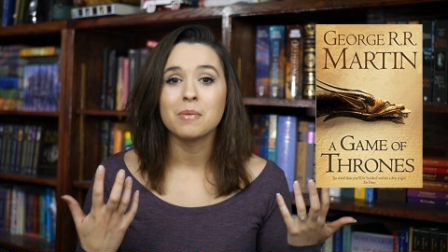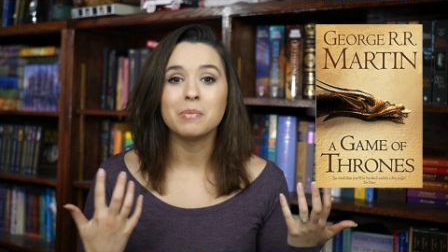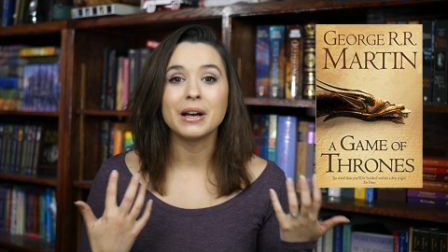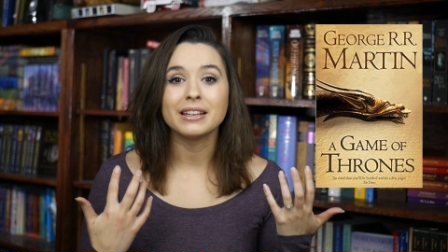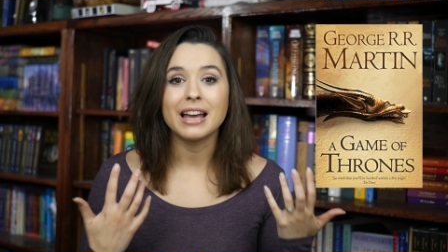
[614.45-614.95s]

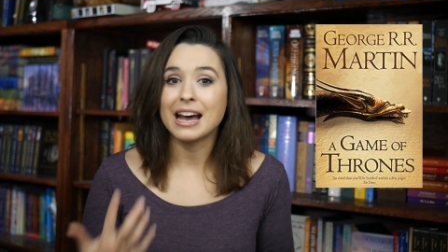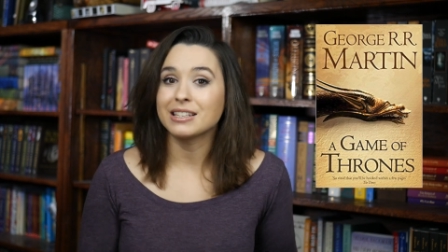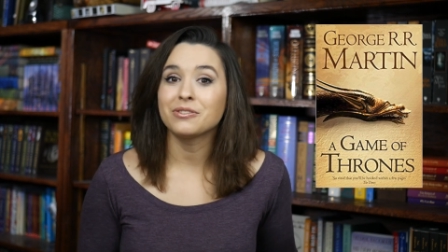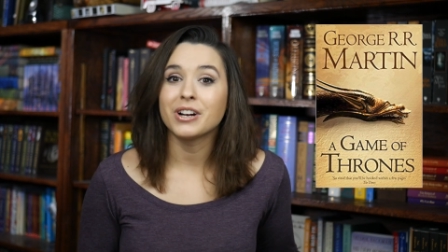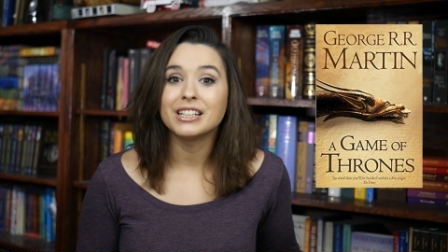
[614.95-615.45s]
but
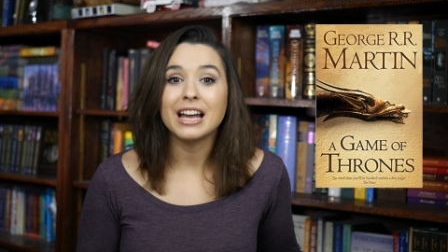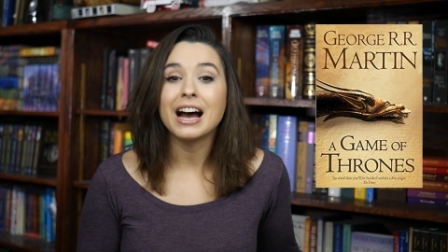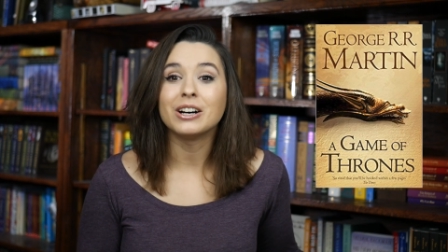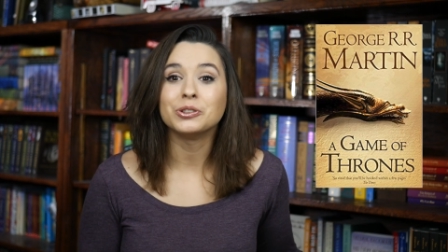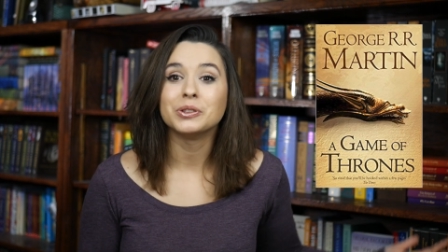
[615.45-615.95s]
as of right
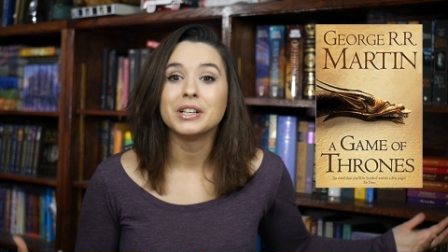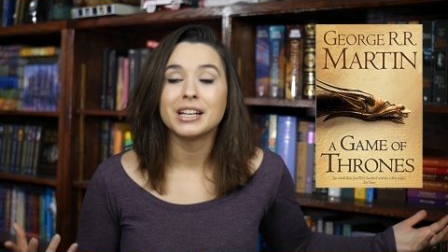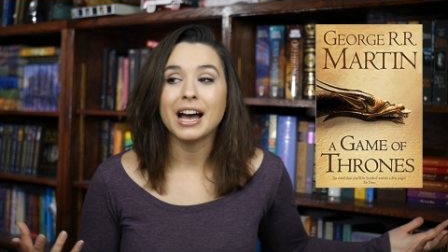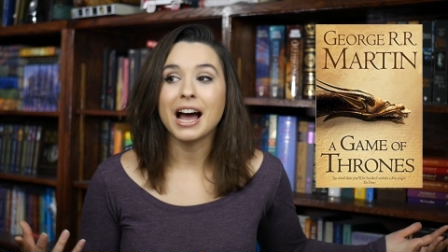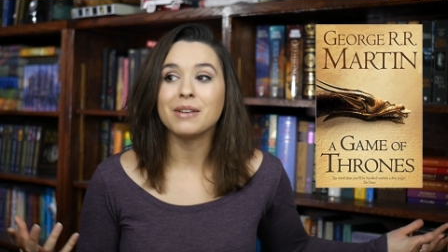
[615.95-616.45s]
now,
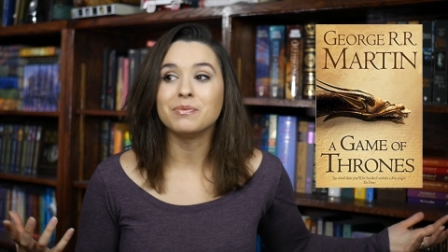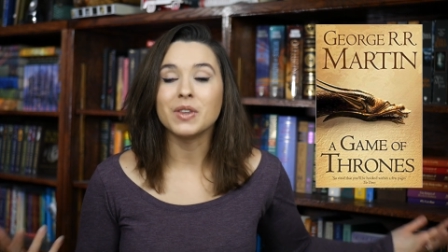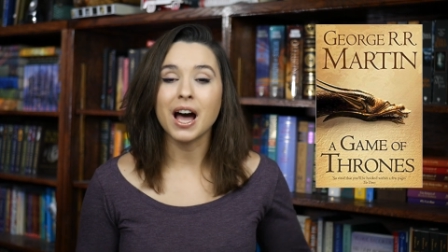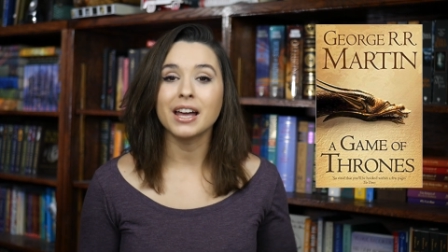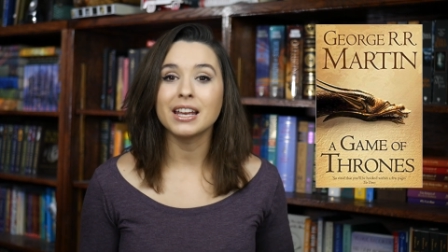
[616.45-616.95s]
I'm
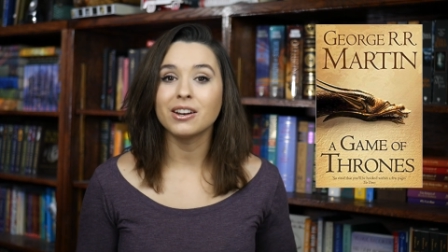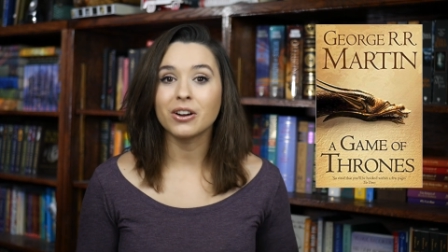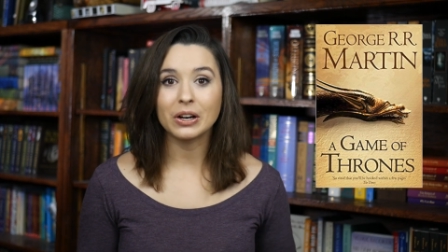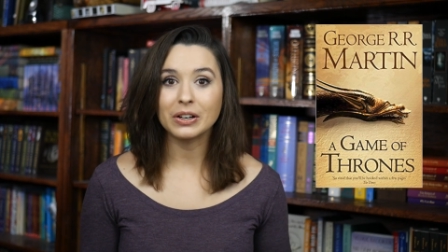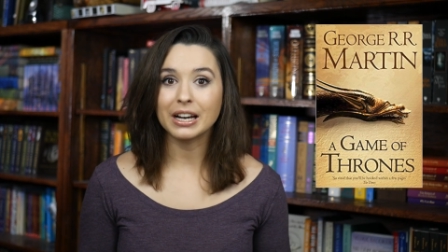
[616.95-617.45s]
not in a
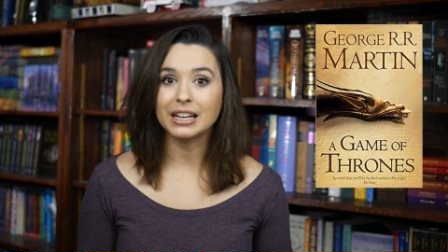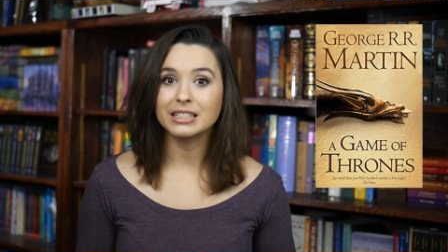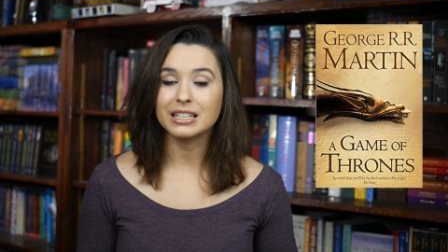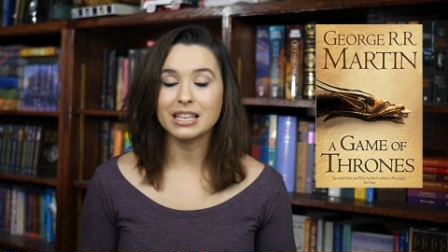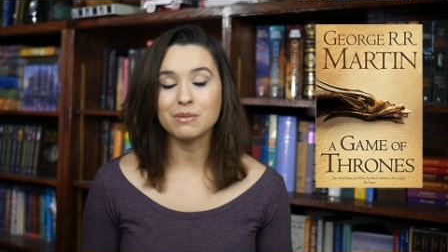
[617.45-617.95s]
hurry
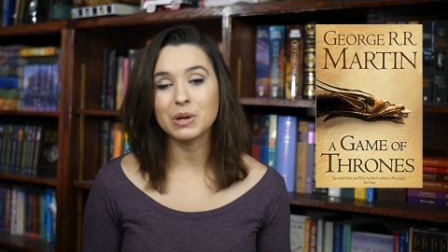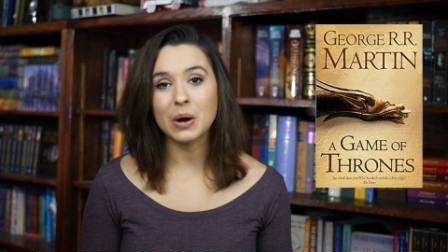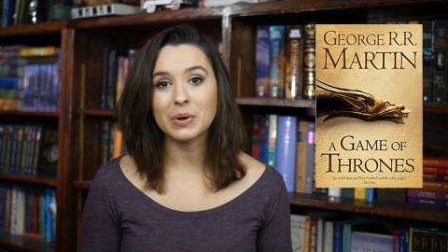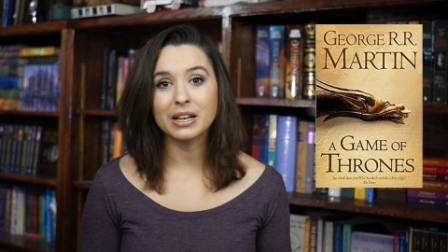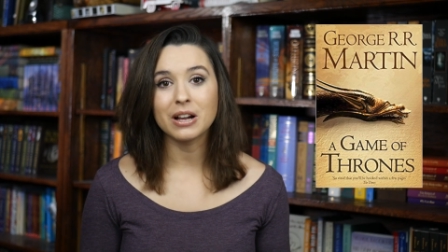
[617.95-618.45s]
to keep
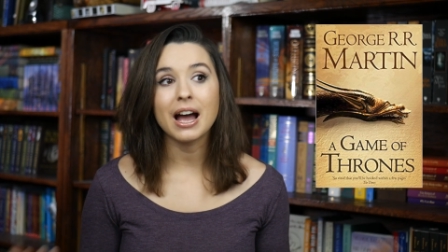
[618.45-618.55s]
going.